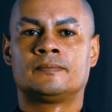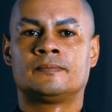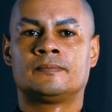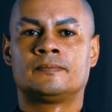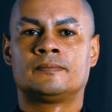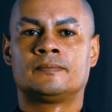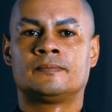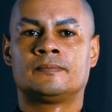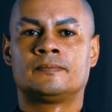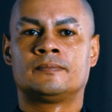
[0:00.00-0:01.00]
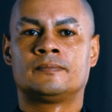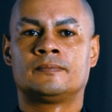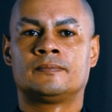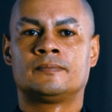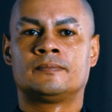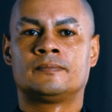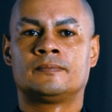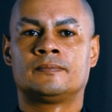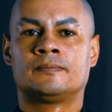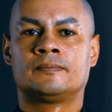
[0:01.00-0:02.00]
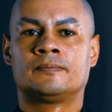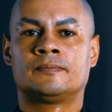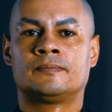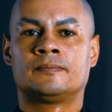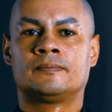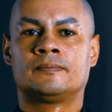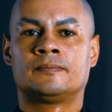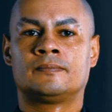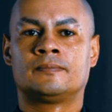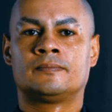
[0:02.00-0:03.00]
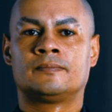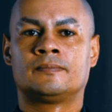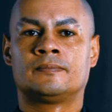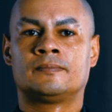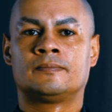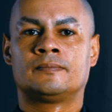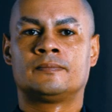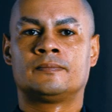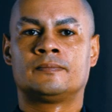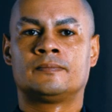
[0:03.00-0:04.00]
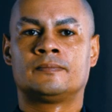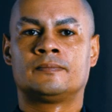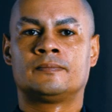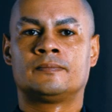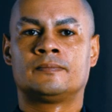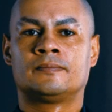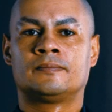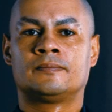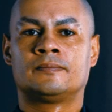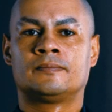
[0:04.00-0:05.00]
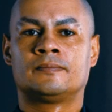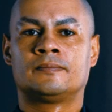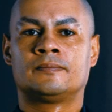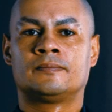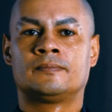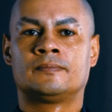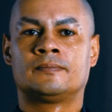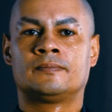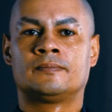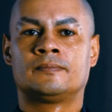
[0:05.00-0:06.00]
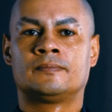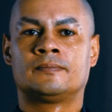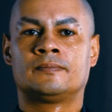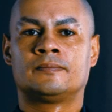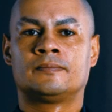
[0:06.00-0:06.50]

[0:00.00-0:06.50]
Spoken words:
The face doesn't move, so there is nothing to read.